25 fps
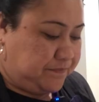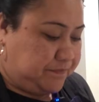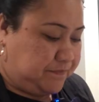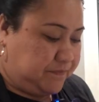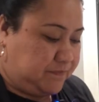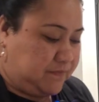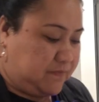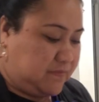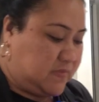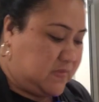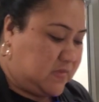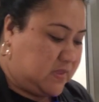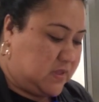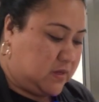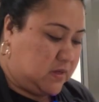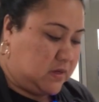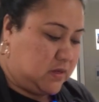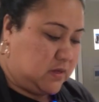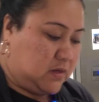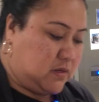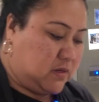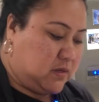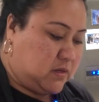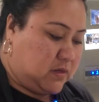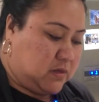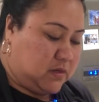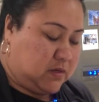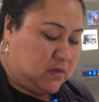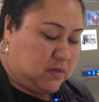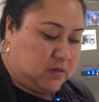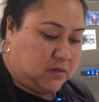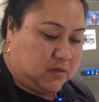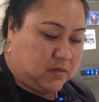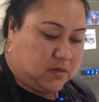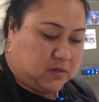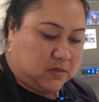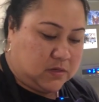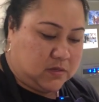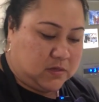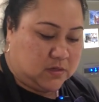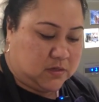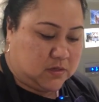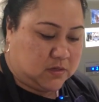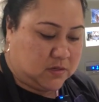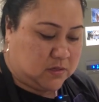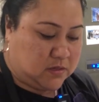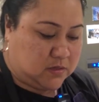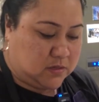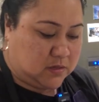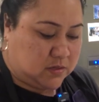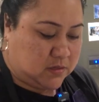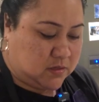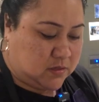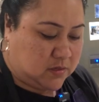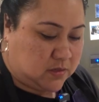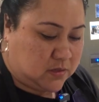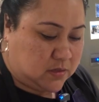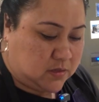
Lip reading: [no speech]